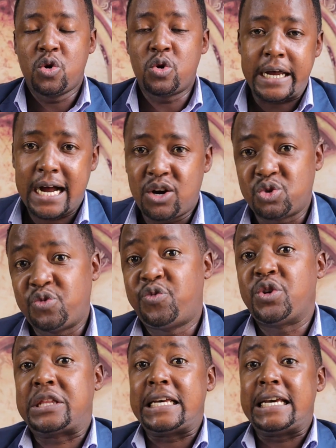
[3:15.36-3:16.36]
Looking out
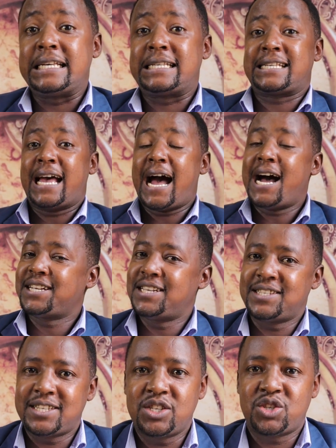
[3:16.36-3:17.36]
for these
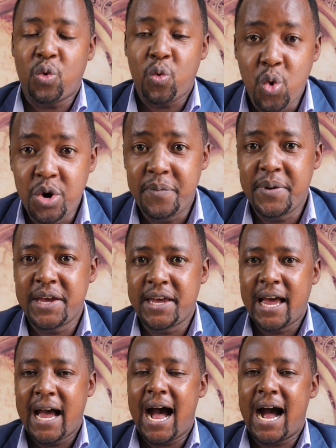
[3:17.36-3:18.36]
agencies would
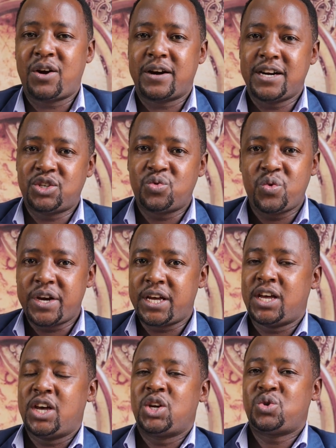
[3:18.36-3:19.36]
be a great
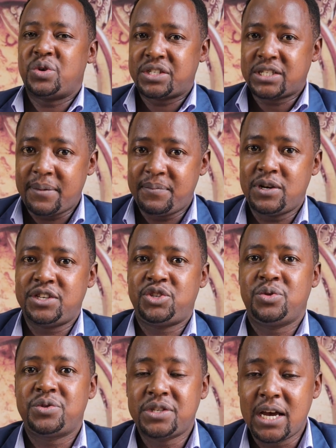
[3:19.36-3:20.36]
way to establish
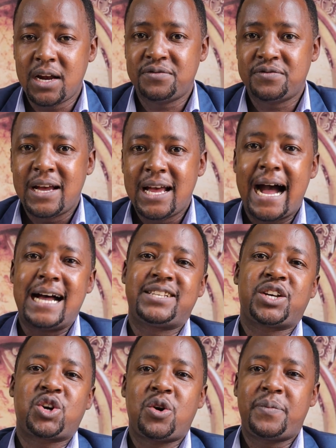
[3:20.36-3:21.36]
yourself as
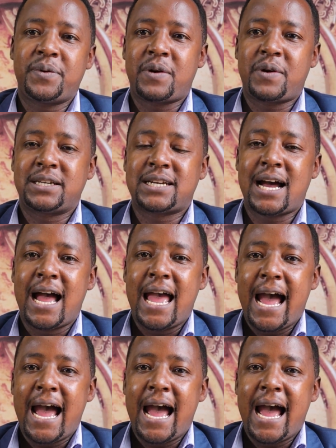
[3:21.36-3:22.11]
a copywriter.